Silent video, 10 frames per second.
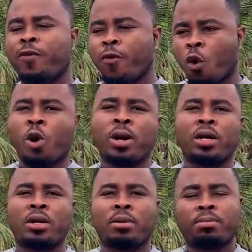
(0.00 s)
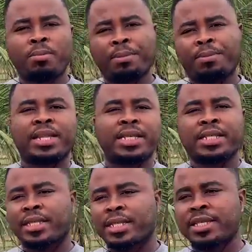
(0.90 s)
for my brothers
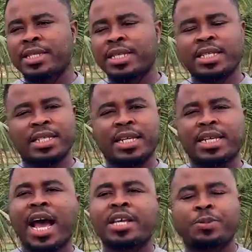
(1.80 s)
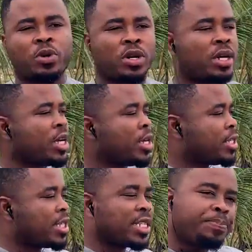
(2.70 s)
and sisters in the diaspora,
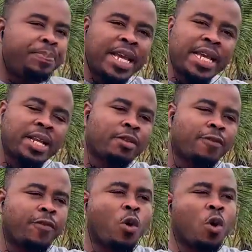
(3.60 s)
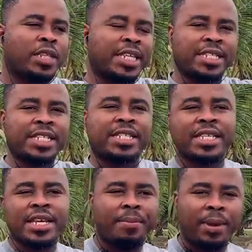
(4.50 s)
speaking for the
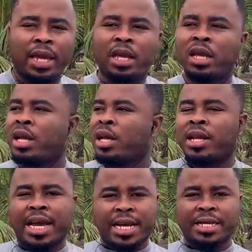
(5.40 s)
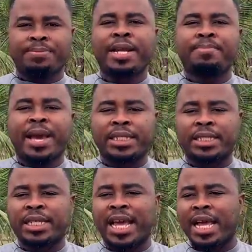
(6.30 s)
CCMA. Like I made
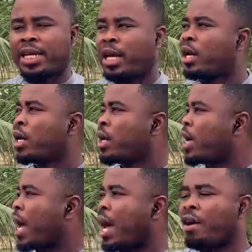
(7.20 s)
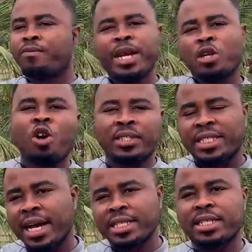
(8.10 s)
mention earlier, I have made
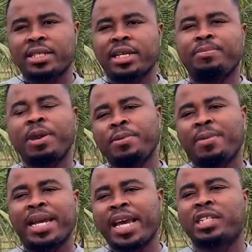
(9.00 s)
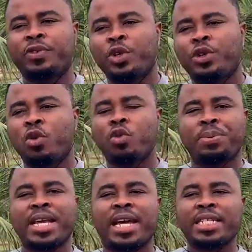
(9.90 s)
contact, and maybe my next video will
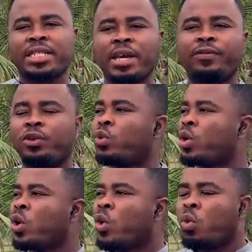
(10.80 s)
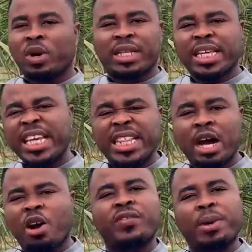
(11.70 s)
be an interview with either
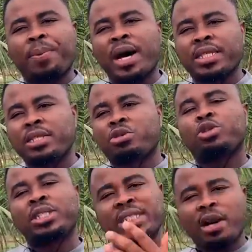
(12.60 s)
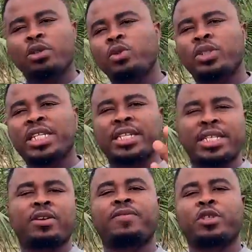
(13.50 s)
of the parties to tell you their
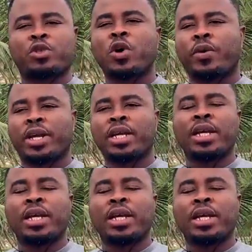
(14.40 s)
side of the story.